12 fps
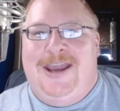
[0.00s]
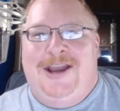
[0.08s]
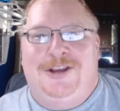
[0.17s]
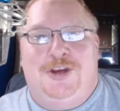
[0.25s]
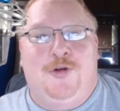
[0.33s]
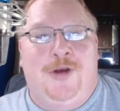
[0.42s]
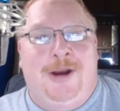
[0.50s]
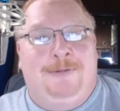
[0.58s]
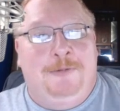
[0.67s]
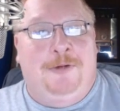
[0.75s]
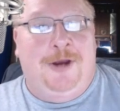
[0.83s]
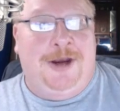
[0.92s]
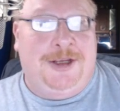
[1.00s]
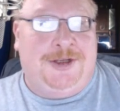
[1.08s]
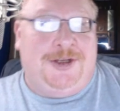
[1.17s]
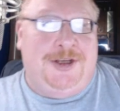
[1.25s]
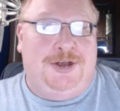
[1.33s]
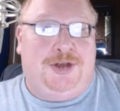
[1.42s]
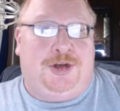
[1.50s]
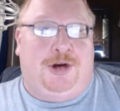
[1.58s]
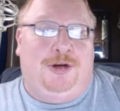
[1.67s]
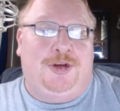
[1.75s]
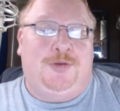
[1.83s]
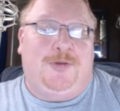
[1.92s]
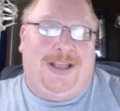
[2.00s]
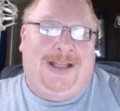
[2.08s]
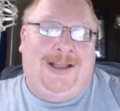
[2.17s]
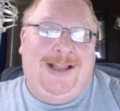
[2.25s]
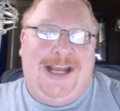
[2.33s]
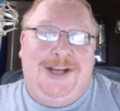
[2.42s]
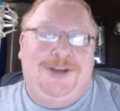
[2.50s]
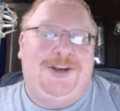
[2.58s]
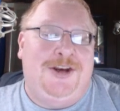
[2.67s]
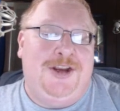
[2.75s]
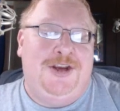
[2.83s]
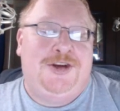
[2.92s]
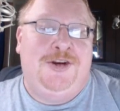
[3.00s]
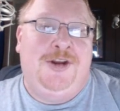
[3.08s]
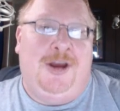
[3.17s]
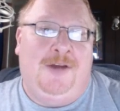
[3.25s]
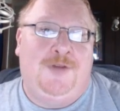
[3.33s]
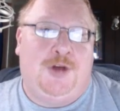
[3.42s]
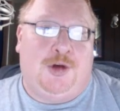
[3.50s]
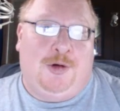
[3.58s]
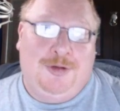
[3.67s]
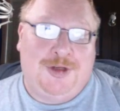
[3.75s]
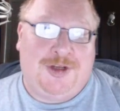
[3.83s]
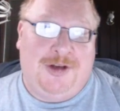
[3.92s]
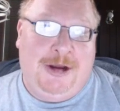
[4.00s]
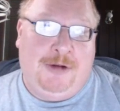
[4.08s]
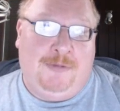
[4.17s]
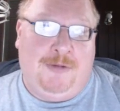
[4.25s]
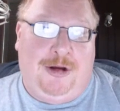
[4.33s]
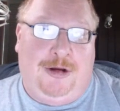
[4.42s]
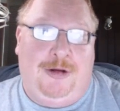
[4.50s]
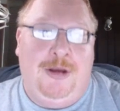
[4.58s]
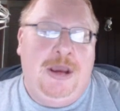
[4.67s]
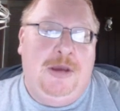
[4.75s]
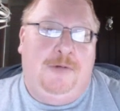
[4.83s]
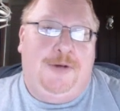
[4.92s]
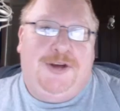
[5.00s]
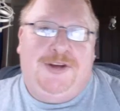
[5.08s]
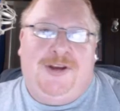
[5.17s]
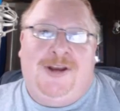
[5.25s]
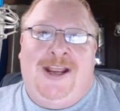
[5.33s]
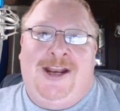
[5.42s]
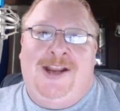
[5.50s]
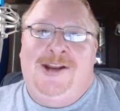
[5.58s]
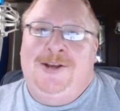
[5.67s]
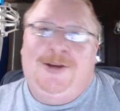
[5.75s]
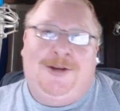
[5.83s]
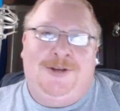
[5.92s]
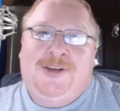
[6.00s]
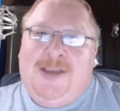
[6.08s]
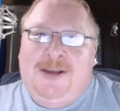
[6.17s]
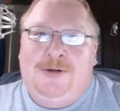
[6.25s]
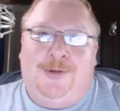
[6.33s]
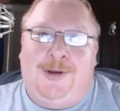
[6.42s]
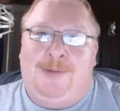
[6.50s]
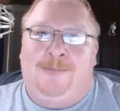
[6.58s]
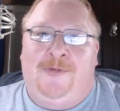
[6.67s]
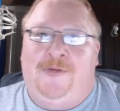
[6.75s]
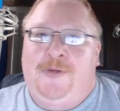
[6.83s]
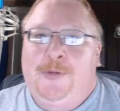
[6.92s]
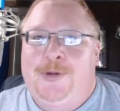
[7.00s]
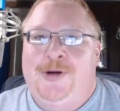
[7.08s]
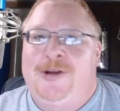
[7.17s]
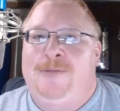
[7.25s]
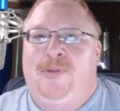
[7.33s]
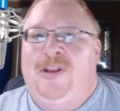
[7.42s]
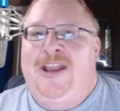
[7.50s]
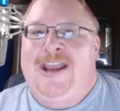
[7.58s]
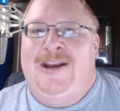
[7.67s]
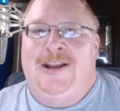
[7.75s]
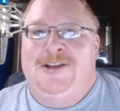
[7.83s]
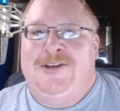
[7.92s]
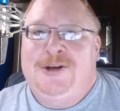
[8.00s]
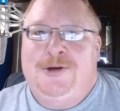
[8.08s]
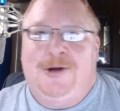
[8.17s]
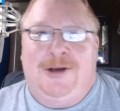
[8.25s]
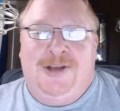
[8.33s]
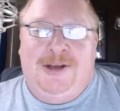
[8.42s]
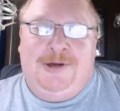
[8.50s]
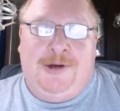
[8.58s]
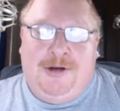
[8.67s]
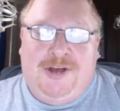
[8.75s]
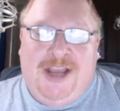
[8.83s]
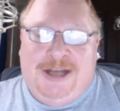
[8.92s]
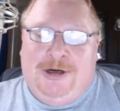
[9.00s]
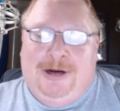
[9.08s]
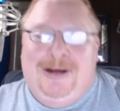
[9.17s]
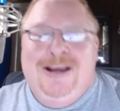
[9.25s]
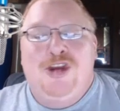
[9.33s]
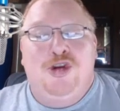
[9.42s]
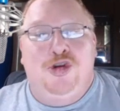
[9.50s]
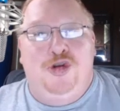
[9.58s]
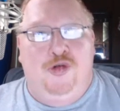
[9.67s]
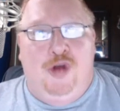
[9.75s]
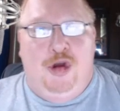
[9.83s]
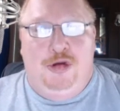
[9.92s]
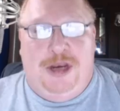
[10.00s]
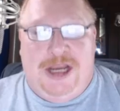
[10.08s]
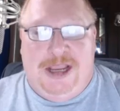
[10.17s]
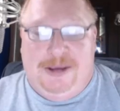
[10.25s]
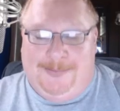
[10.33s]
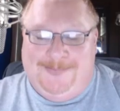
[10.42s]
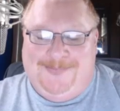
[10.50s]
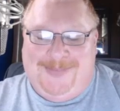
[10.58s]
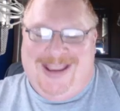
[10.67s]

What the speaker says: Hey, how's it going, everyone? This is Charles with the latest edition of Charles Snyder Raw, which is unedited, unscheduled, unfiltered, unplanned, etc., etc., etc. You know the deal.